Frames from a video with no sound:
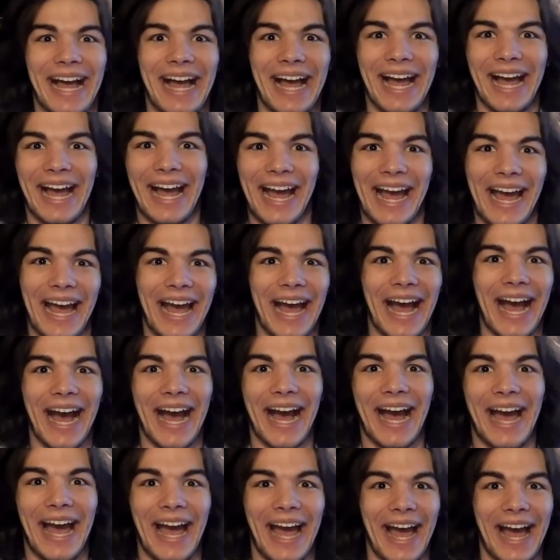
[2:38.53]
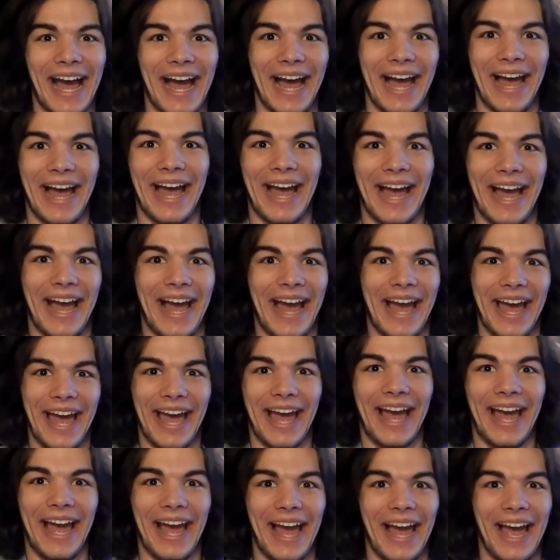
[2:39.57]

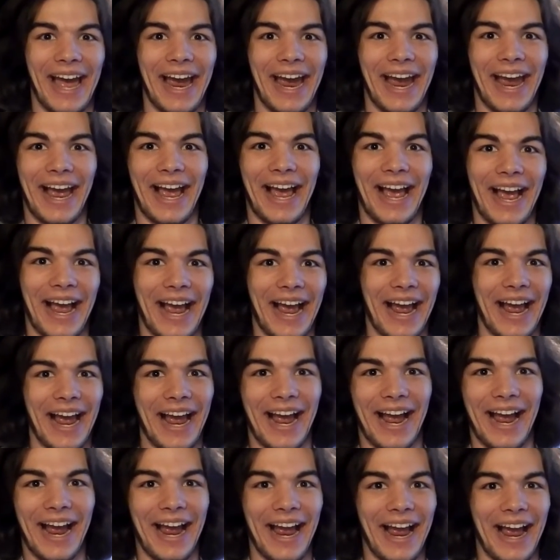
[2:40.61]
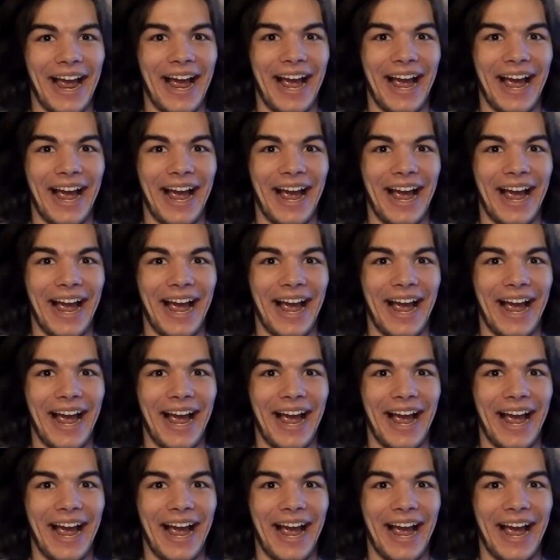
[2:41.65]
(no one is talking)